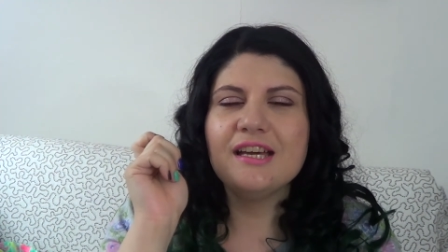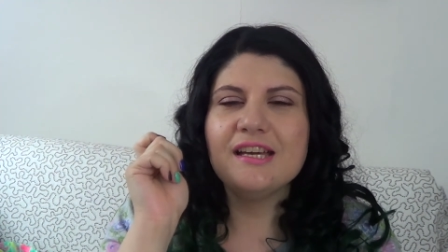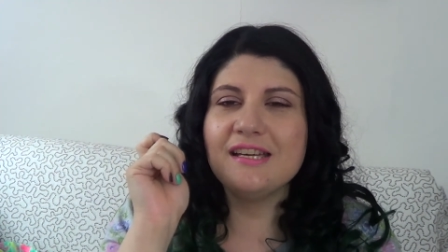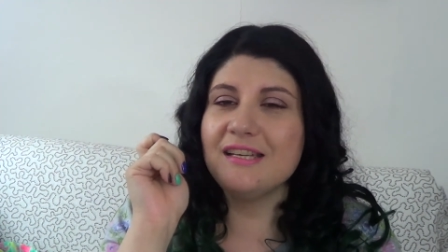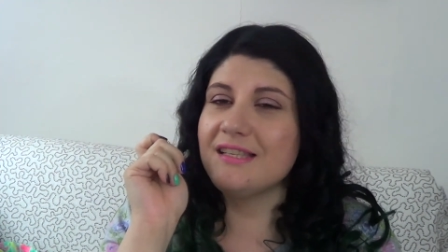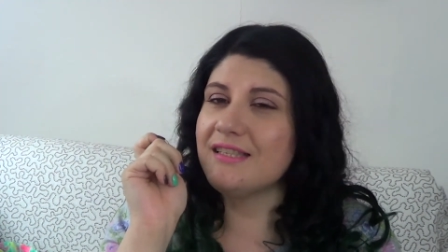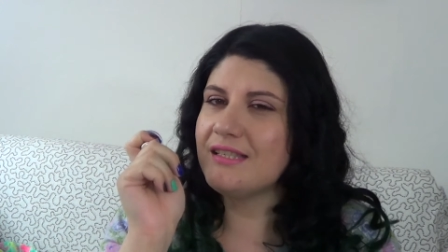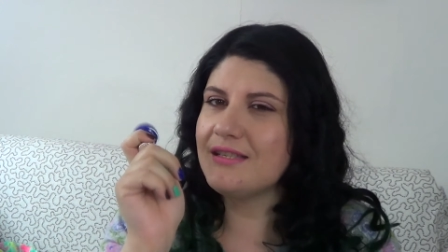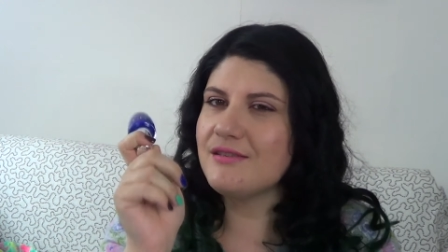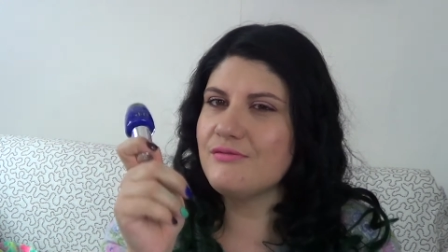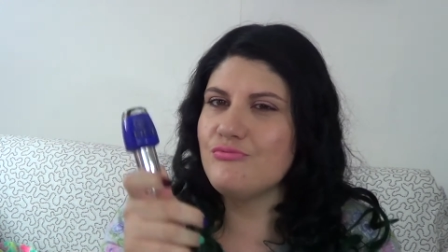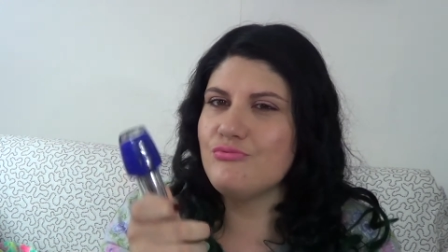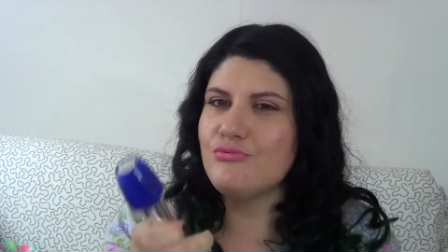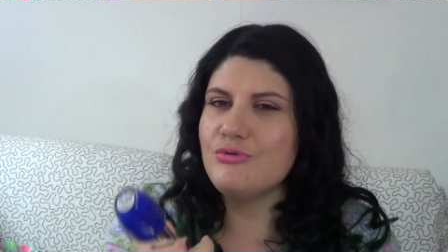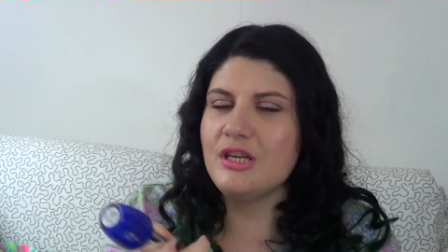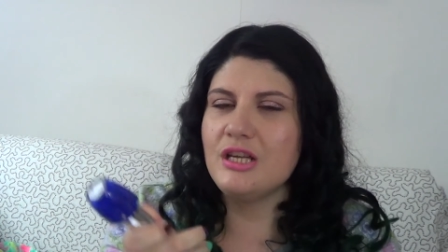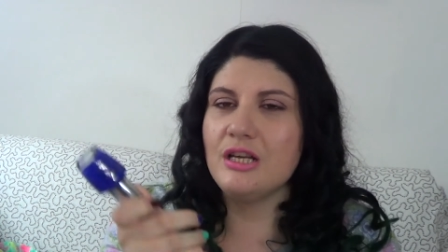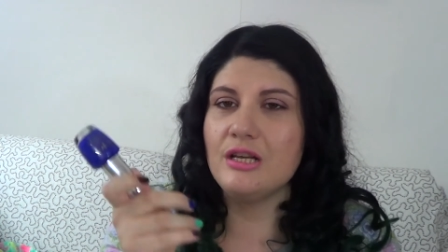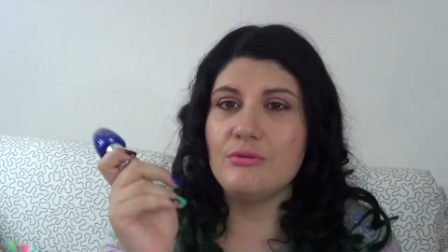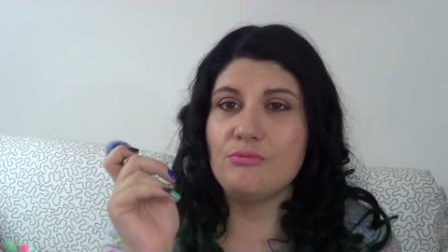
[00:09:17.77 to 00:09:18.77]
It's
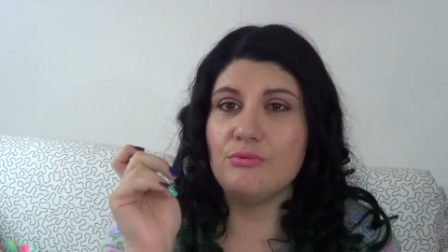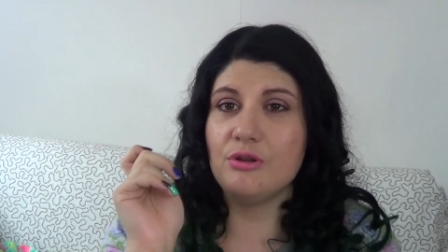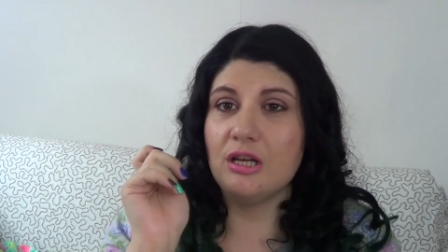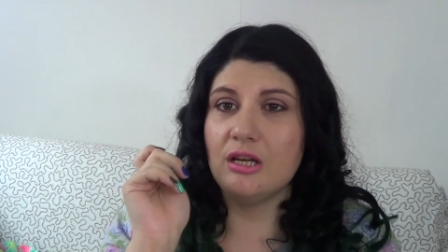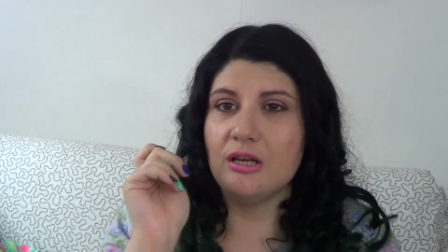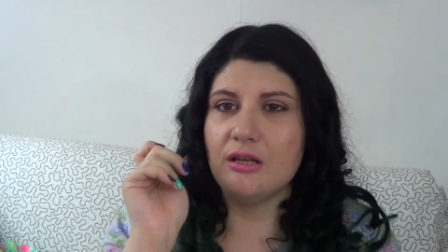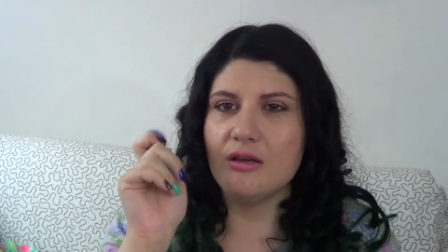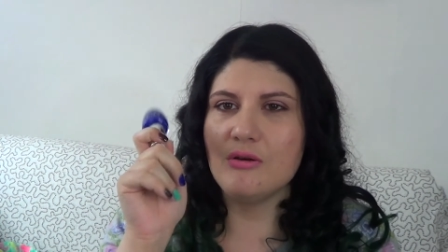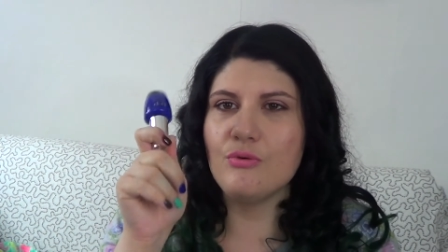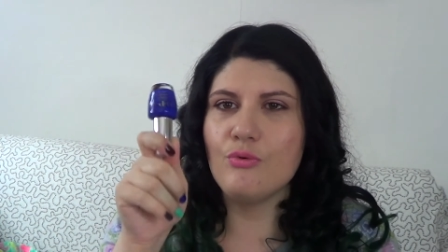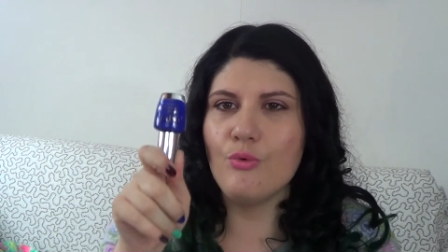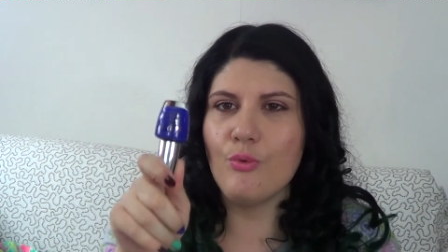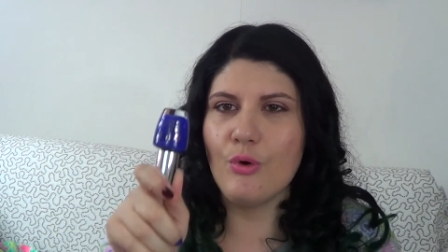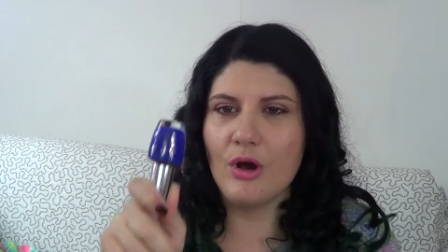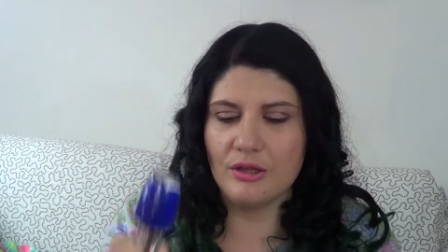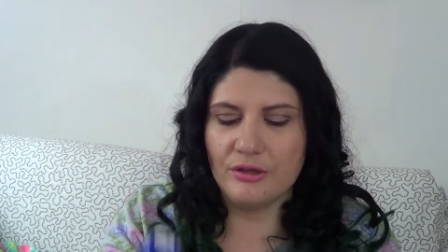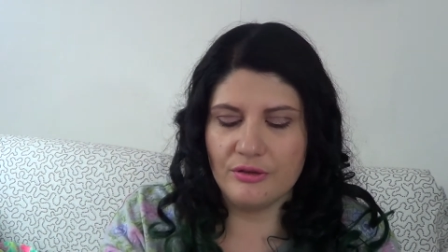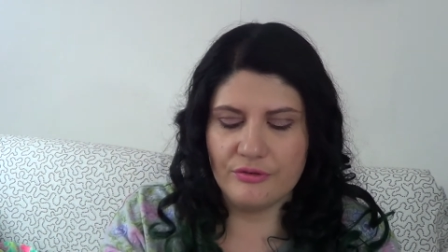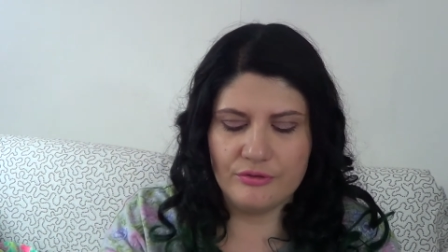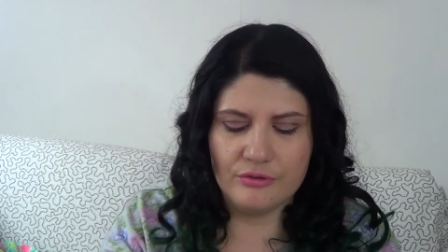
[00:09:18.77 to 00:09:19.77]
really
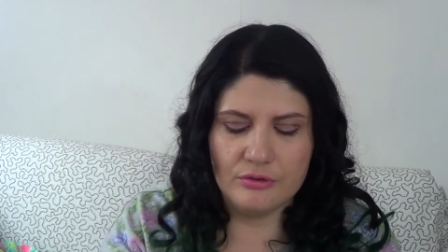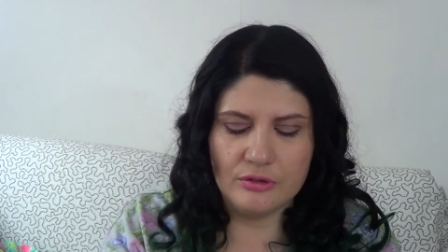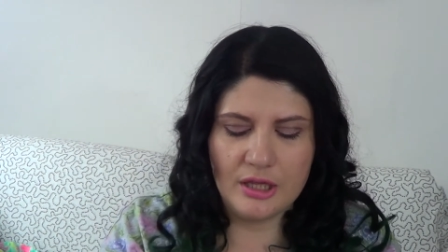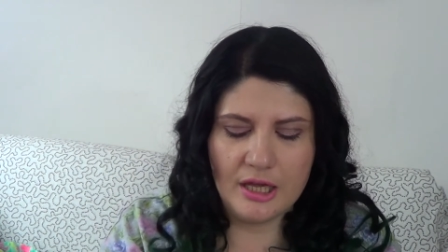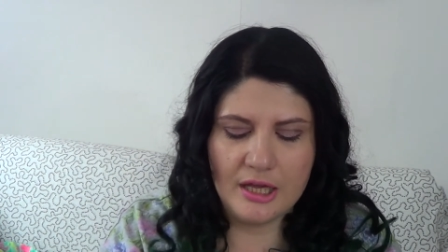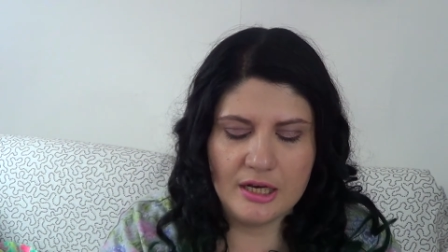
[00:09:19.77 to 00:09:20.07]
wonderful,